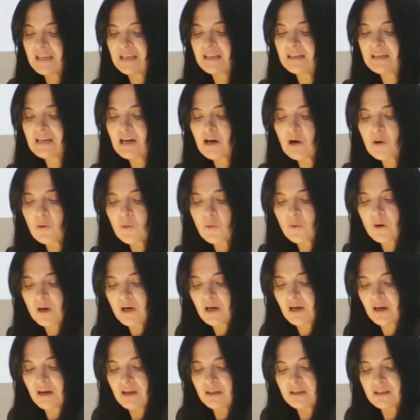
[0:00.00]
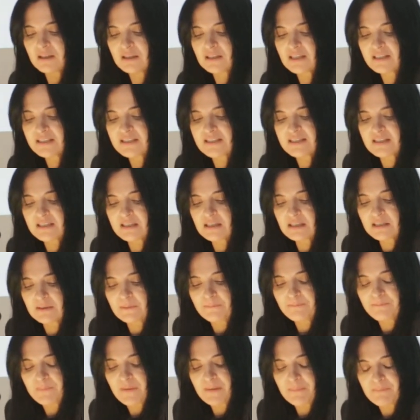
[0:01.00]
Now, let's
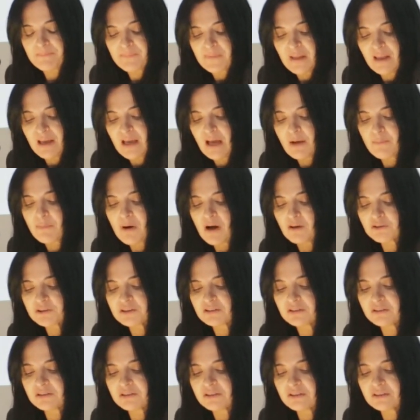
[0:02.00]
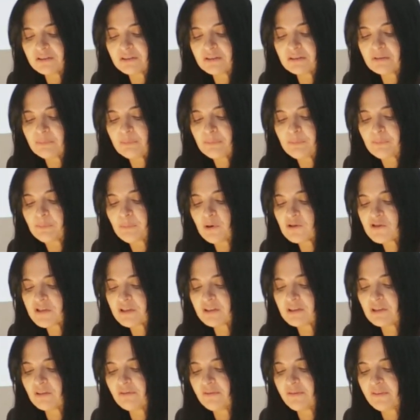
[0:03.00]
see about the
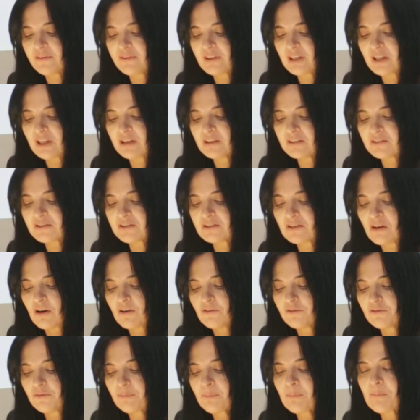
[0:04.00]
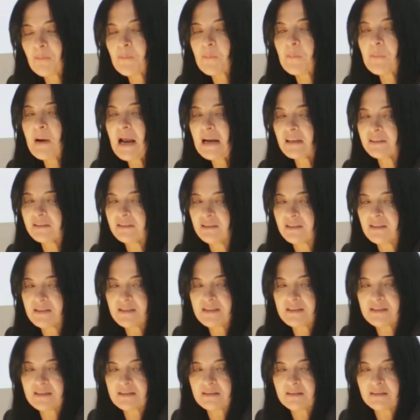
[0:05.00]
positive things of
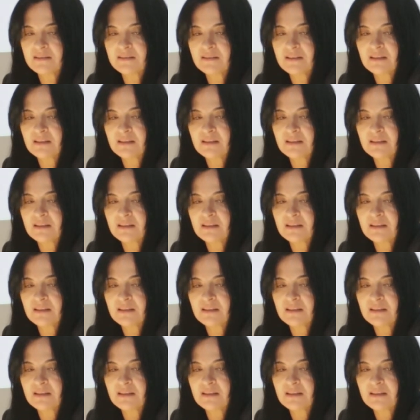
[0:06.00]
practice,